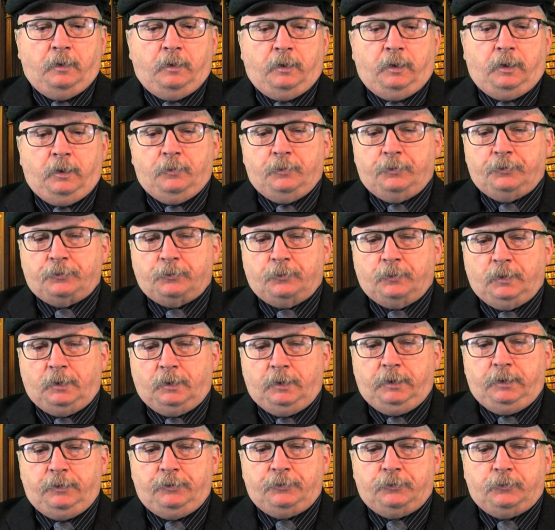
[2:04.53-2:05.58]
He was
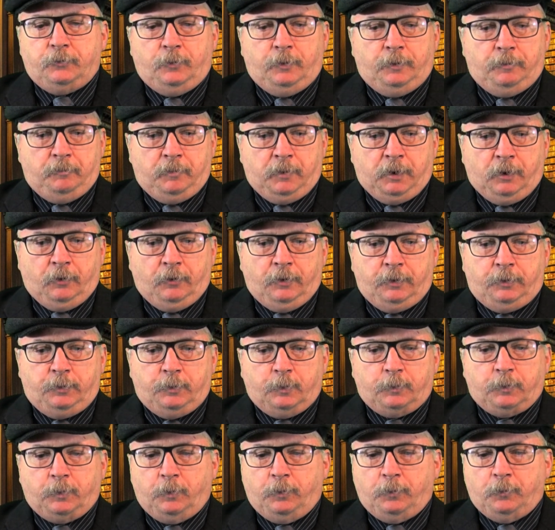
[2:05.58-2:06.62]
released when Mary
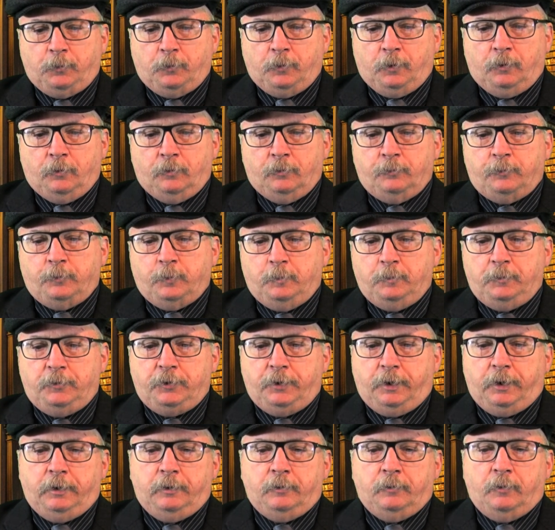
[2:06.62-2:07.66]
took the throne from
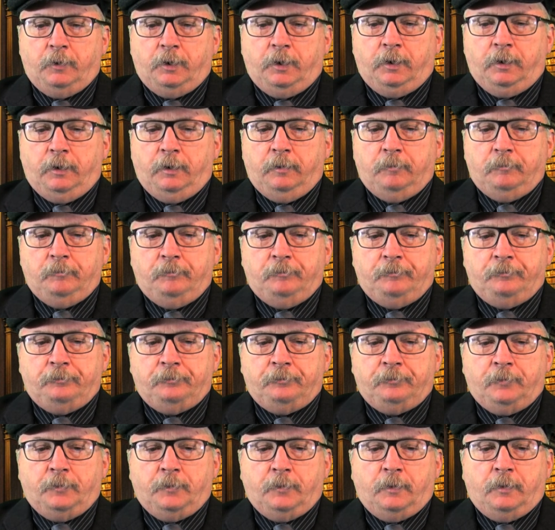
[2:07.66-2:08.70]
Jane Grey,
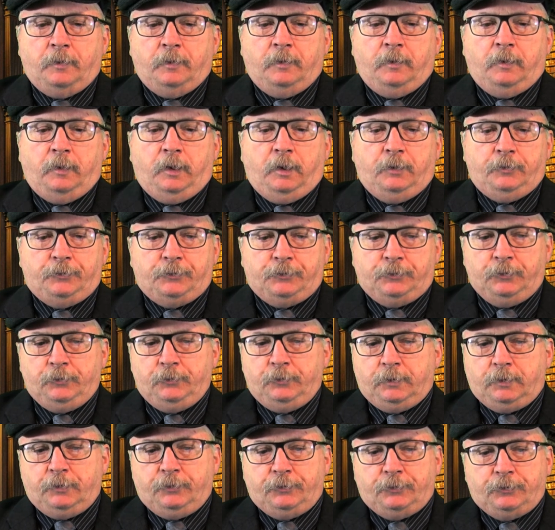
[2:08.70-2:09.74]
and
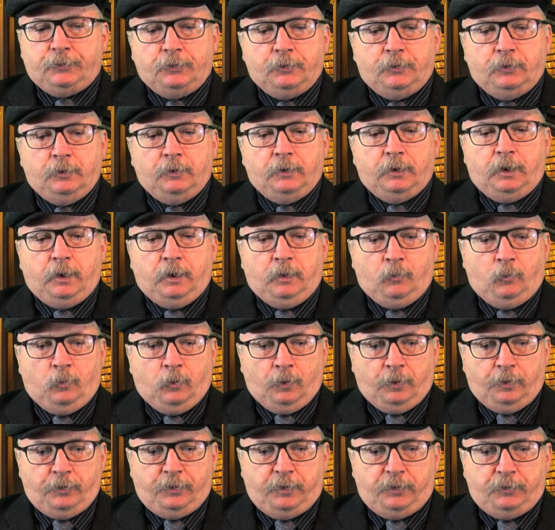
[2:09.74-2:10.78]
soon considered a
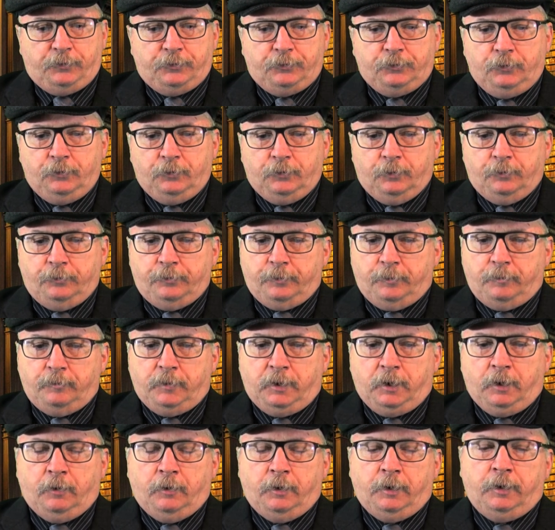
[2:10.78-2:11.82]
worthy suitor for
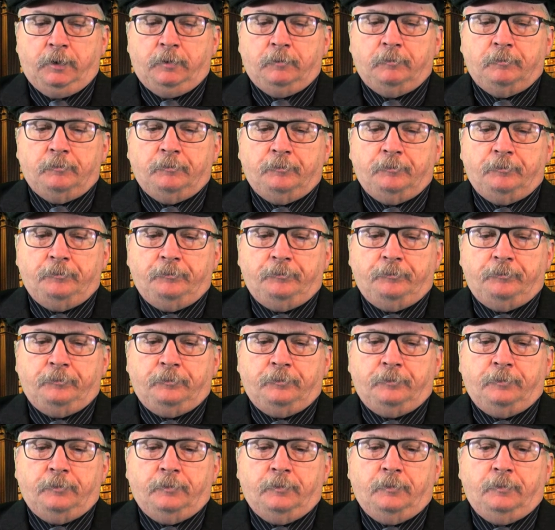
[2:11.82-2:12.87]
Mary,
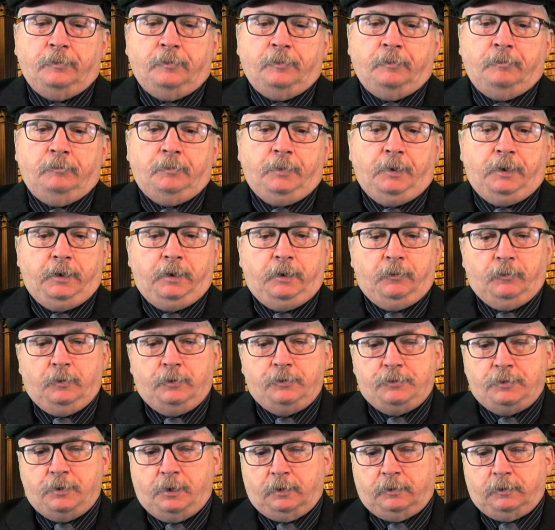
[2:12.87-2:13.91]
but he
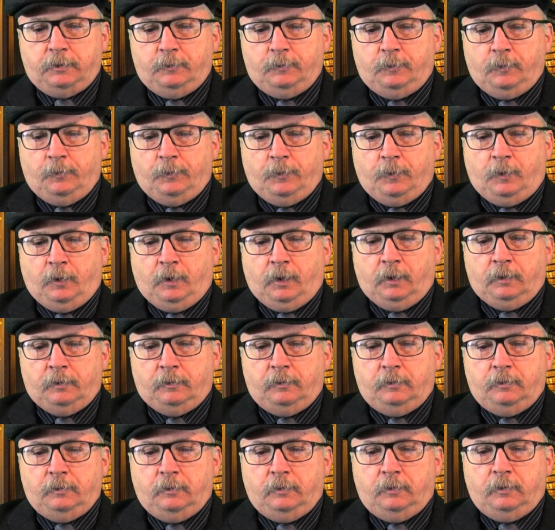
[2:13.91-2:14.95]
rejected the thought
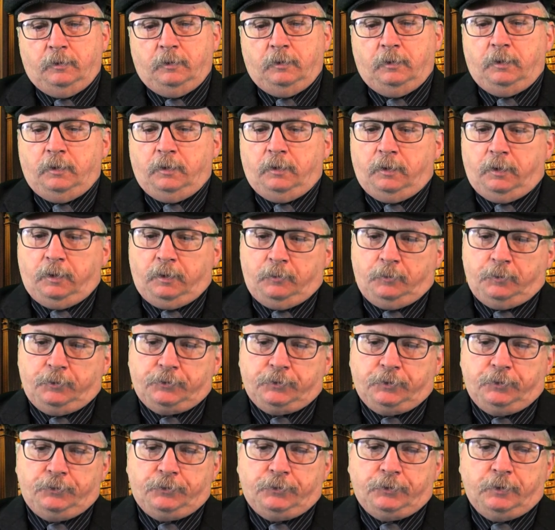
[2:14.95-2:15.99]
and was
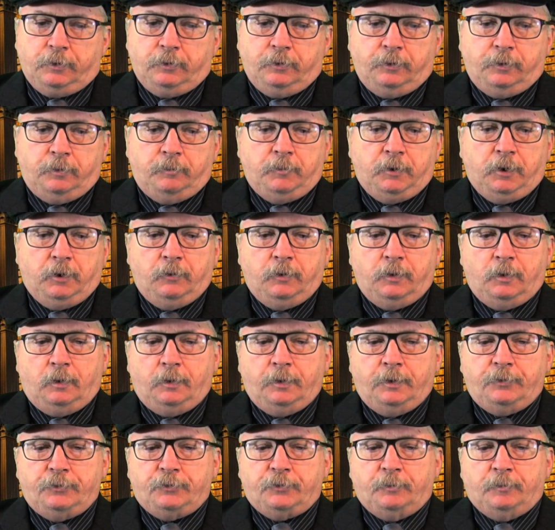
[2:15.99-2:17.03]
considered to marry
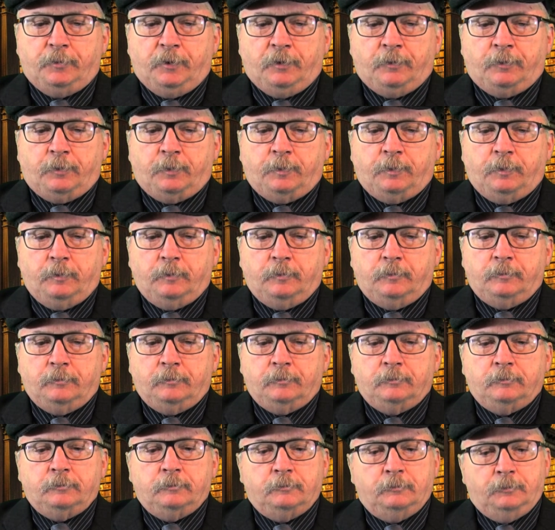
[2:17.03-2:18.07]
Elizabeth,
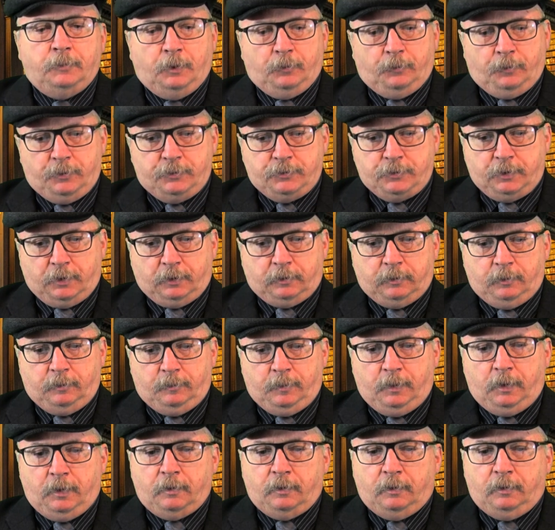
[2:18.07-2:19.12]
but rejected
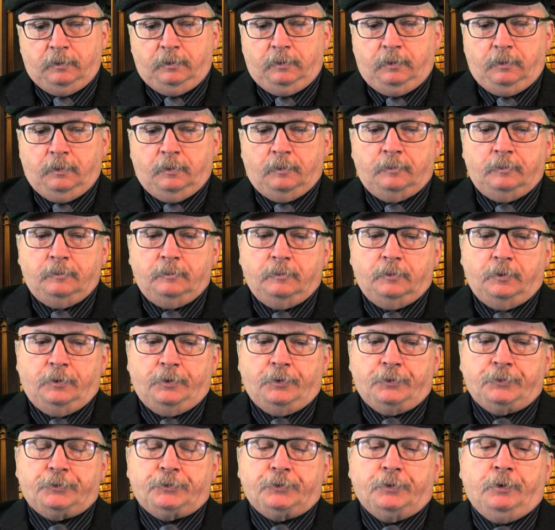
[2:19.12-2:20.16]
that idea
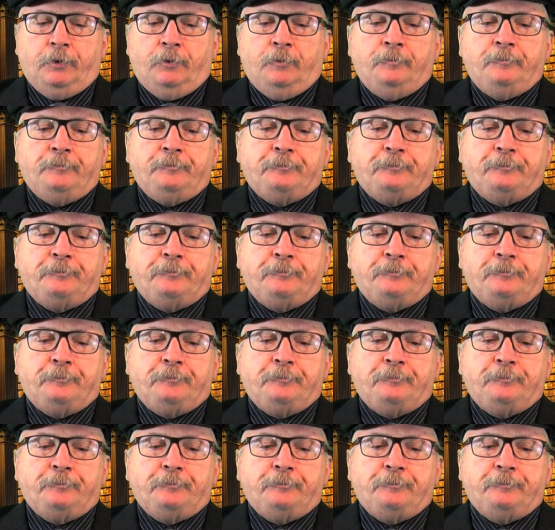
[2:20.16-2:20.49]
also.